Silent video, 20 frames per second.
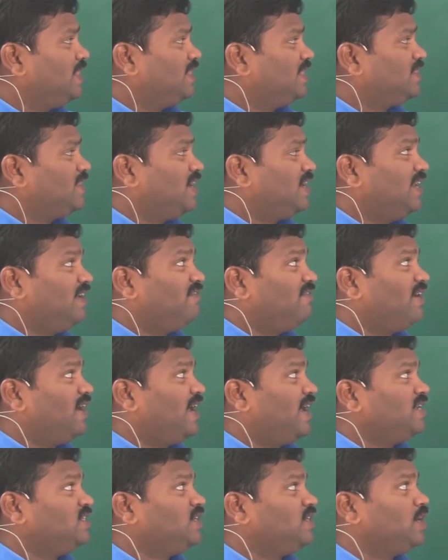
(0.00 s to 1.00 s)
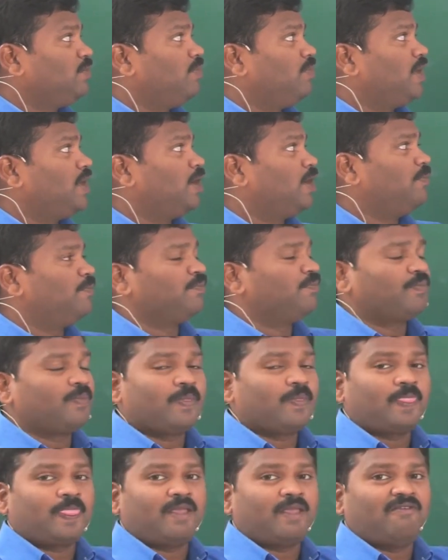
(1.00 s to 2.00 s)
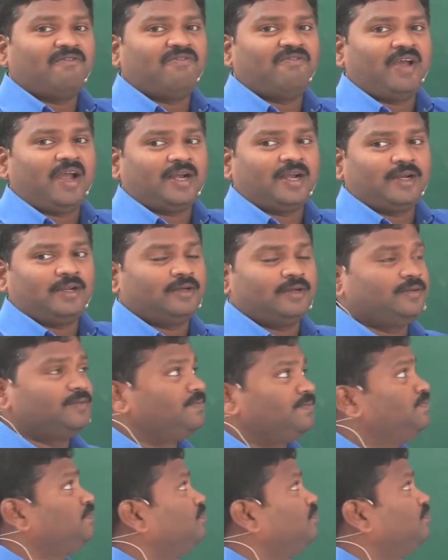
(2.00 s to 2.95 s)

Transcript: then the divisor become factor.